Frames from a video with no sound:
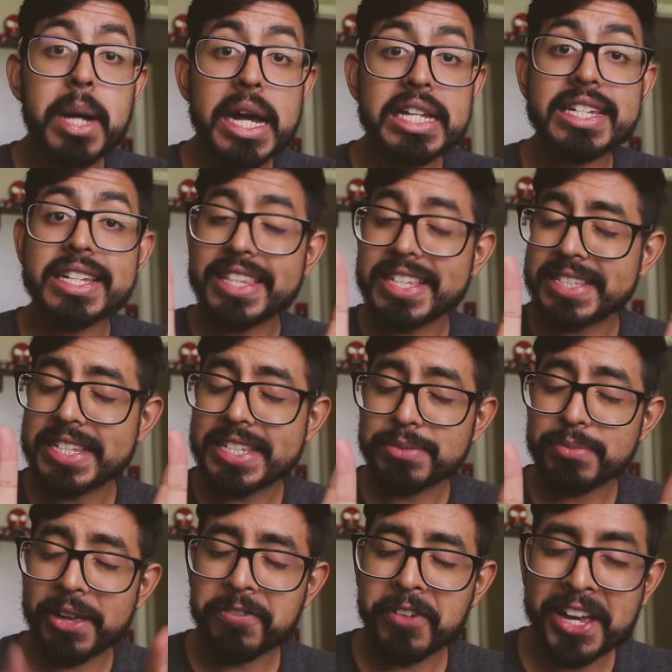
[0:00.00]
But this is
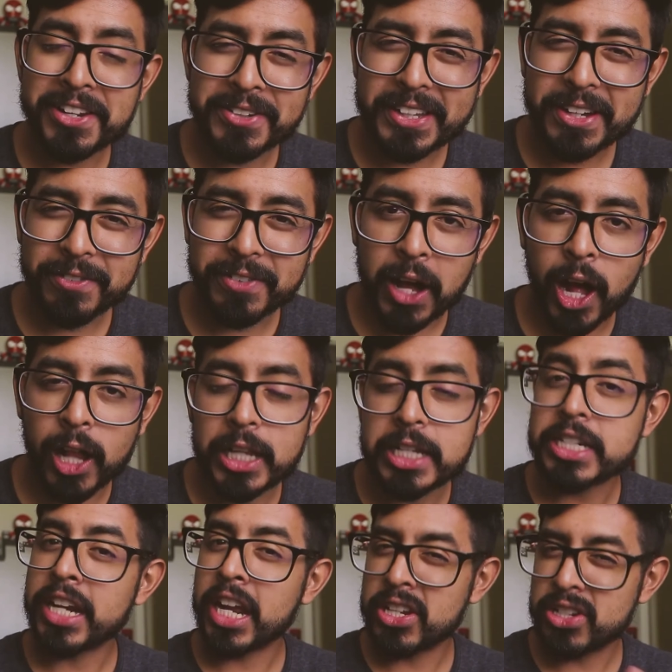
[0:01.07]
my final year of
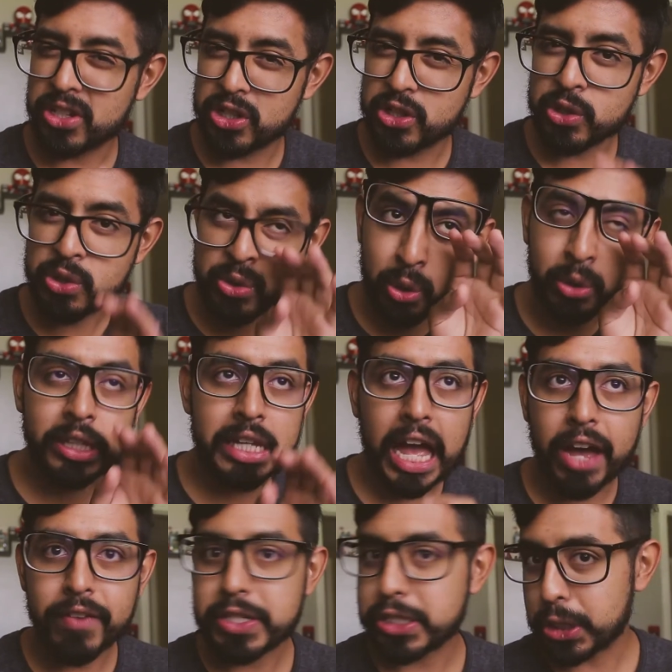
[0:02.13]
college and I do only
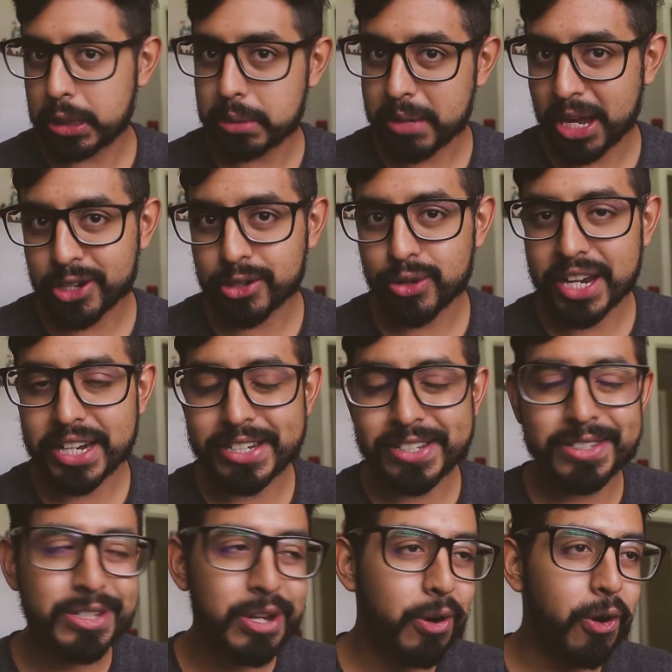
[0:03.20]
have a certain amount of
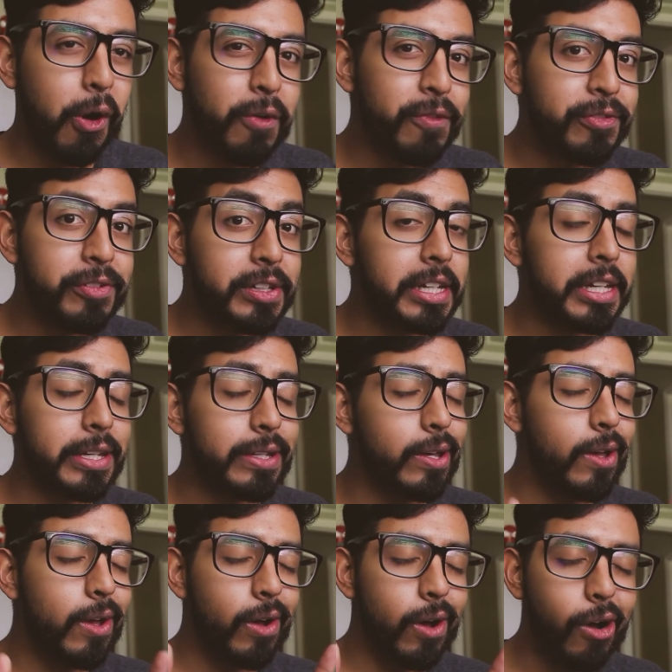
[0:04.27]
credits, so hopefully,
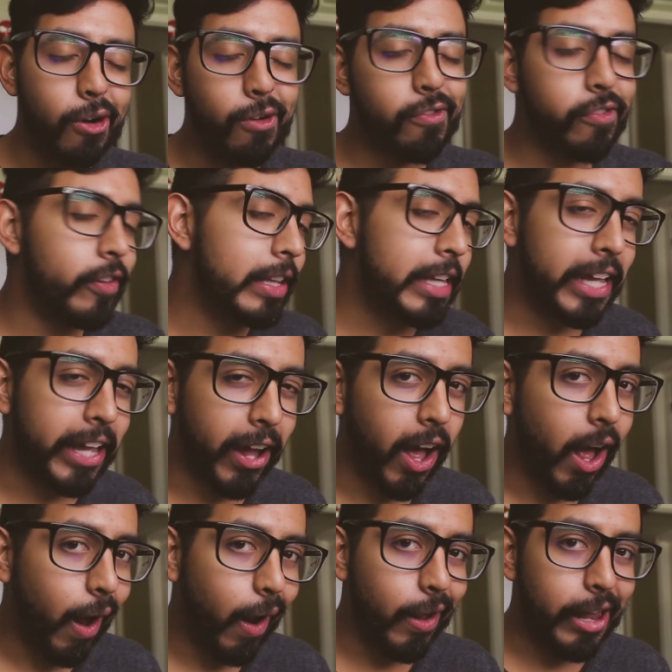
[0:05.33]
hopefully
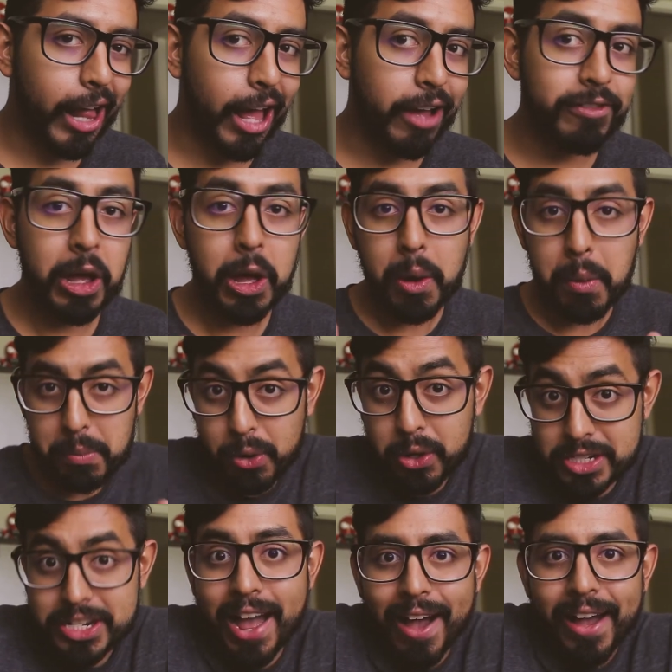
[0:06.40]
I'll have
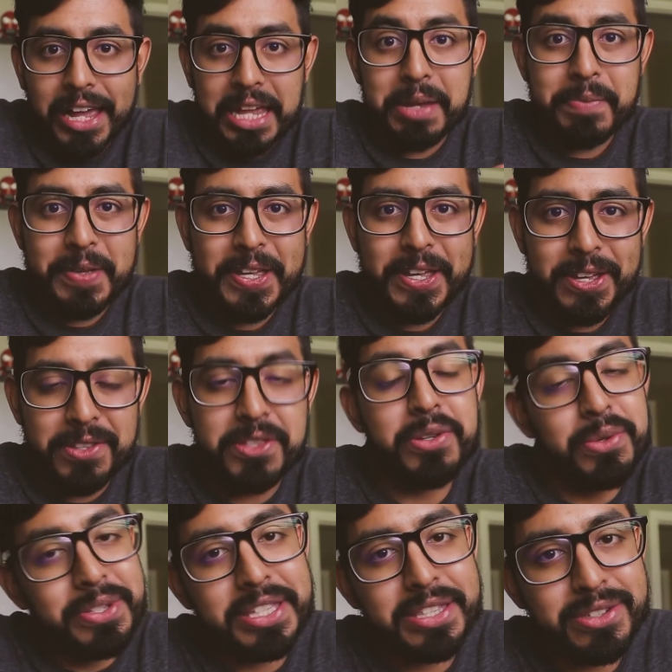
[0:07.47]
more time
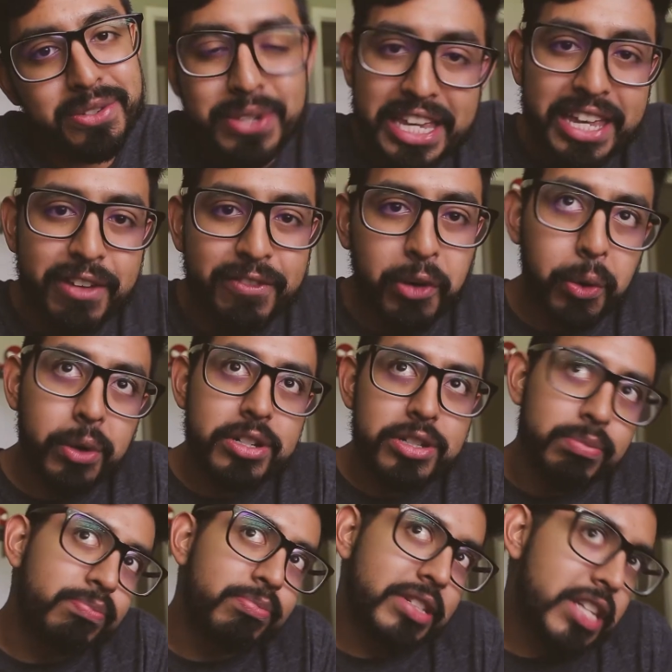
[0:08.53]
to, to give or
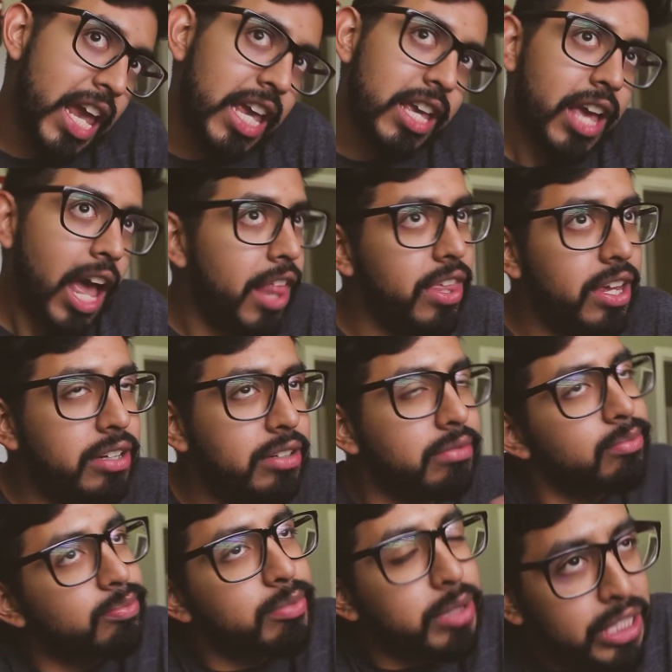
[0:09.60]
to take and
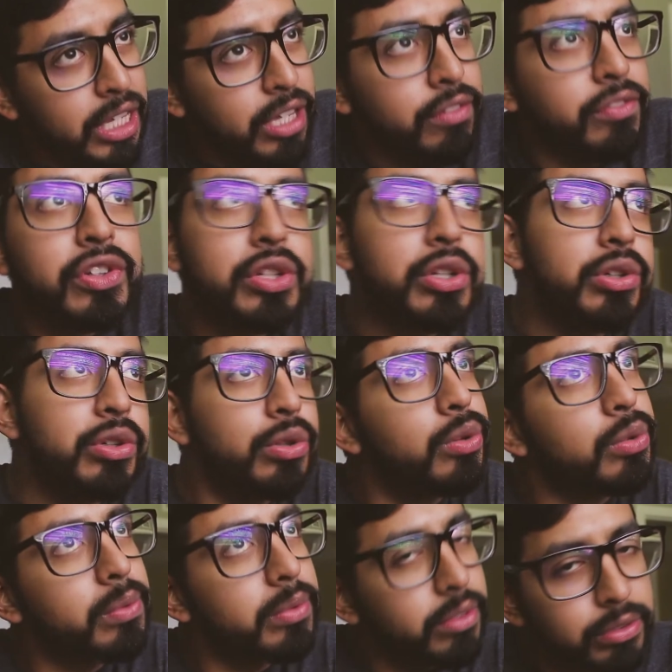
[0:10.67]
then give
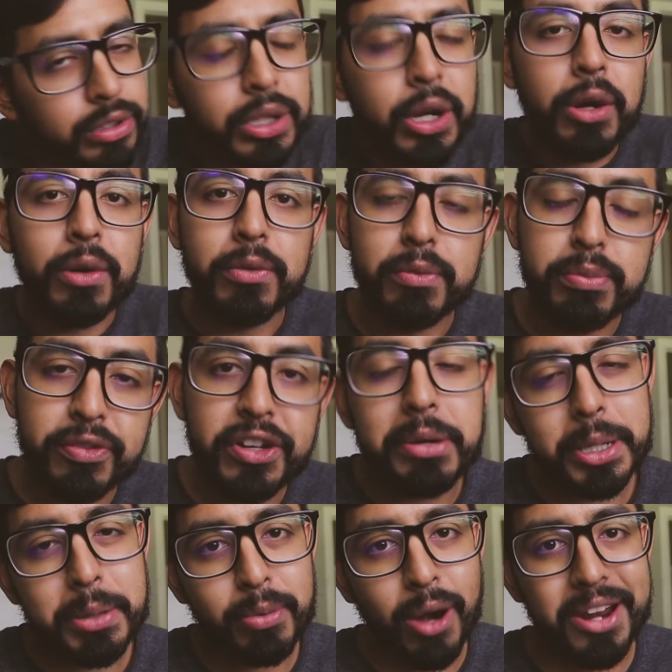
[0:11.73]
to, you know,
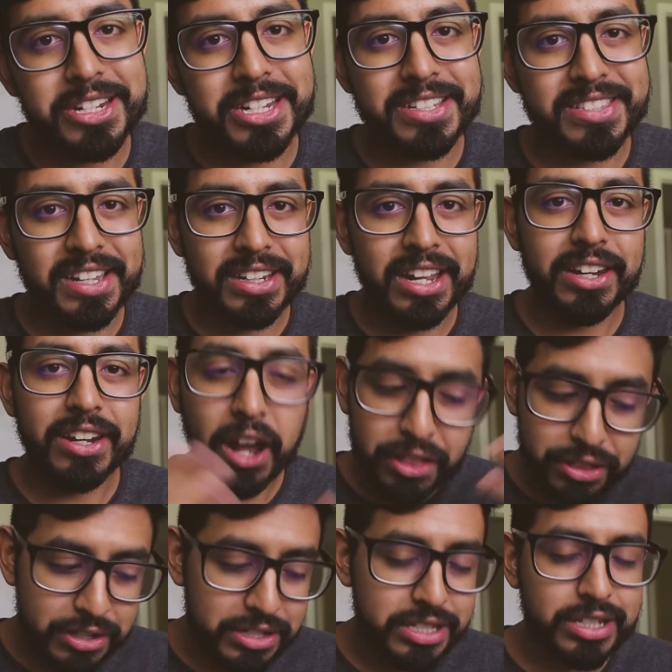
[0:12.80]
filming projects and, and
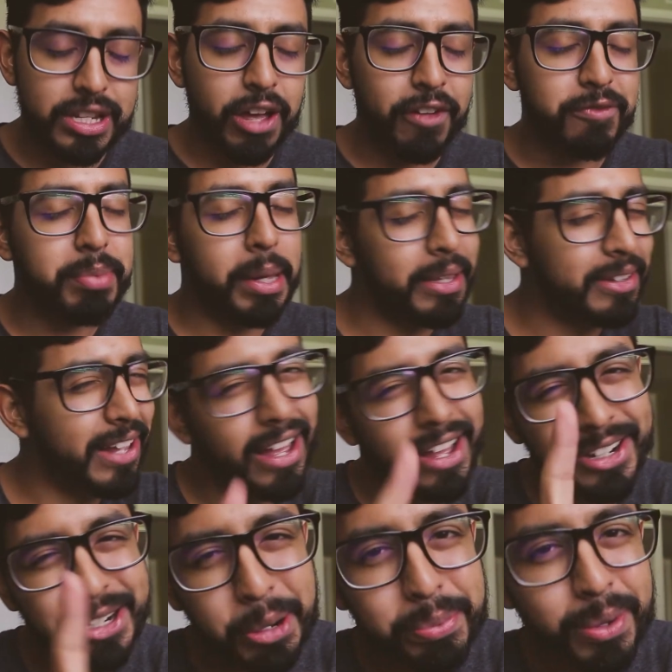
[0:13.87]
other stuff, but uh,
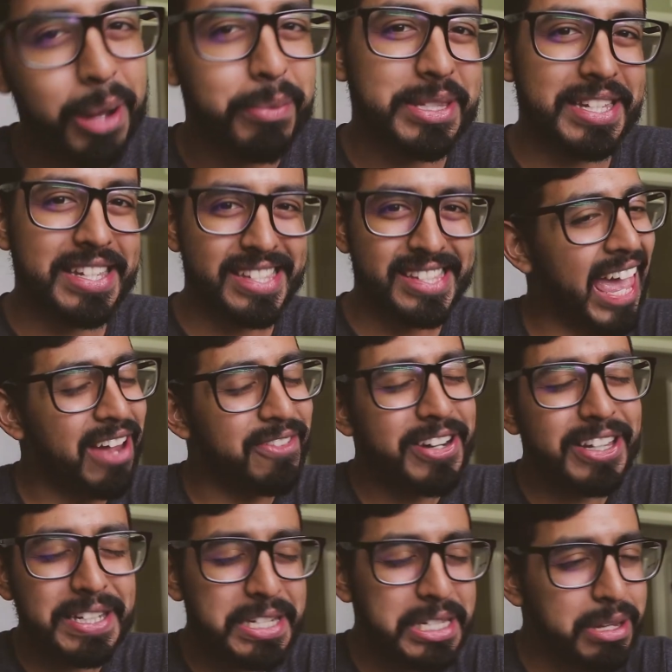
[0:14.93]
no promises. Can't
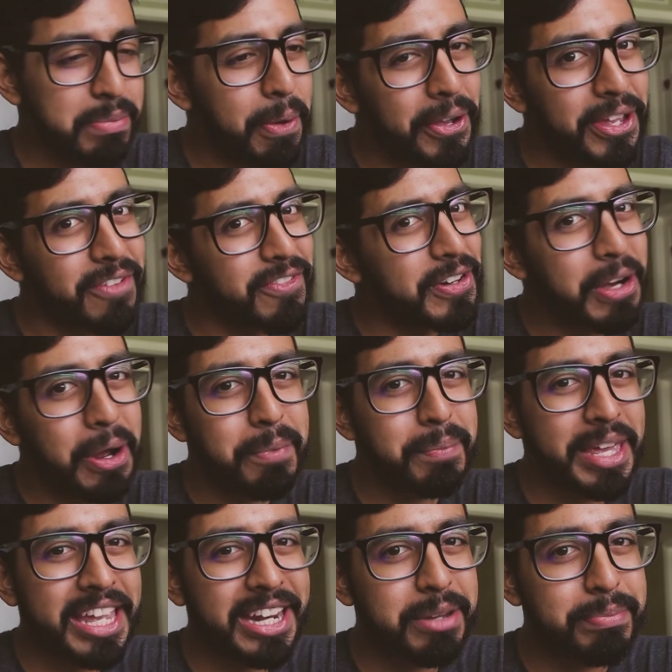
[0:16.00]
really disappoint if you don't
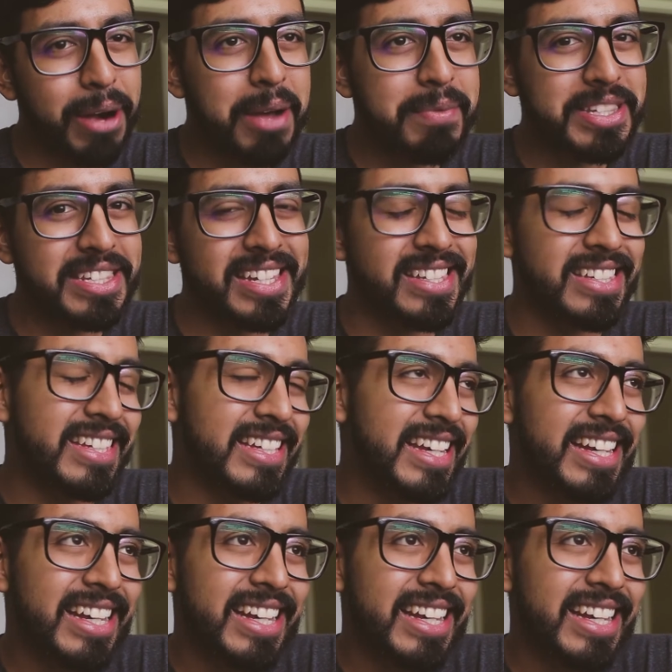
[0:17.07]
make any promises.